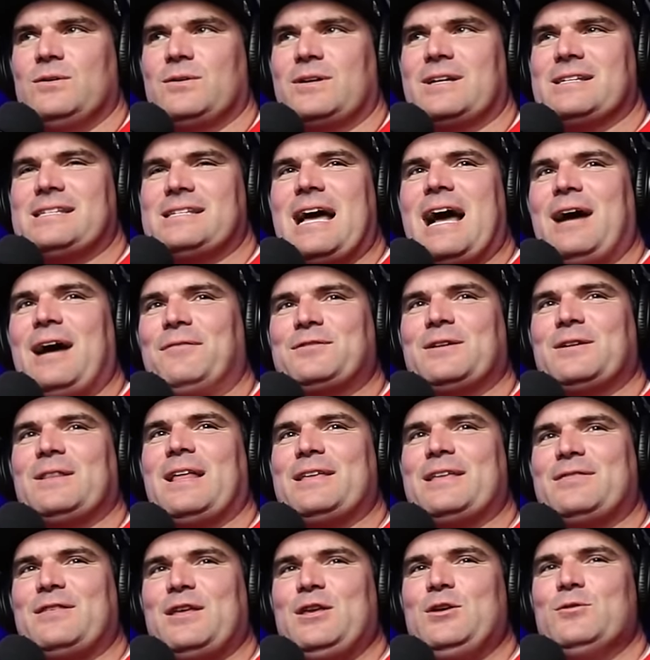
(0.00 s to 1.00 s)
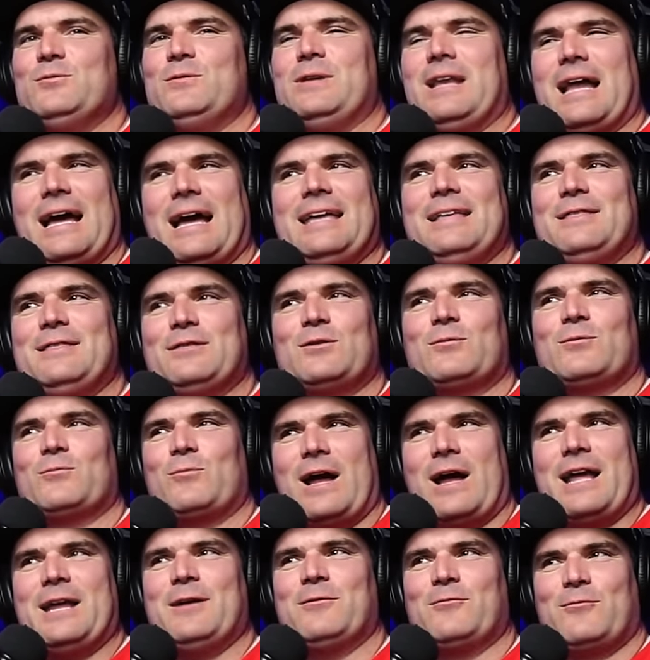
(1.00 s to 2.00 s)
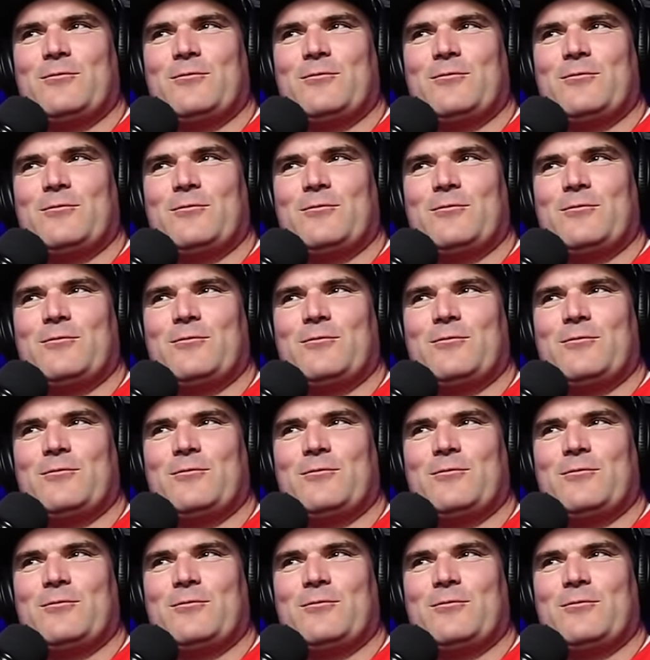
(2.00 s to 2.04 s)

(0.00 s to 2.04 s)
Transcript: because after, like, the Unite the Right